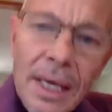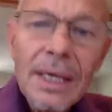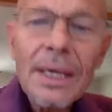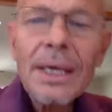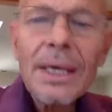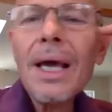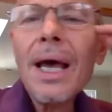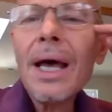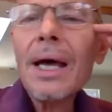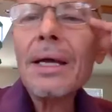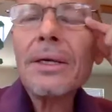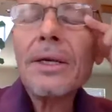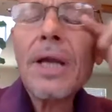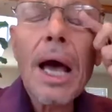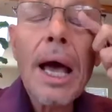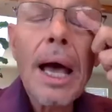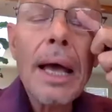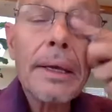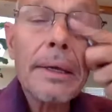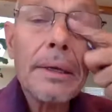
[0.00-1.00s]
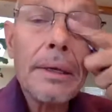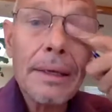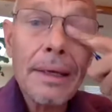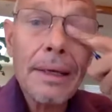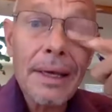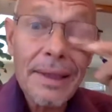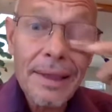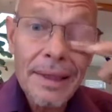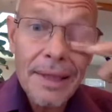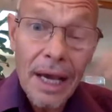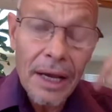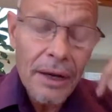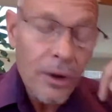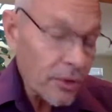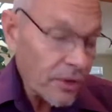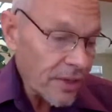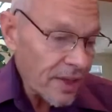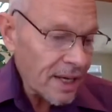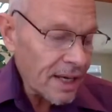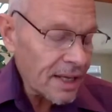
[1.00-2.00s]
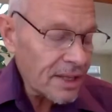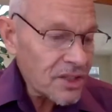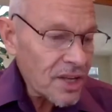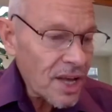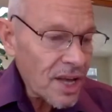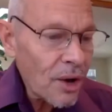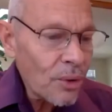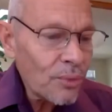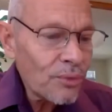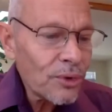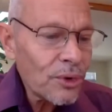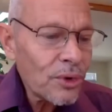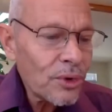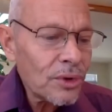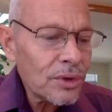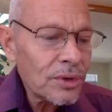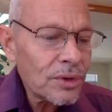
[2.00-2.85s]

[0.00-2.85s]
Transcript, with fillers: Yeah, I I don't think it's helpful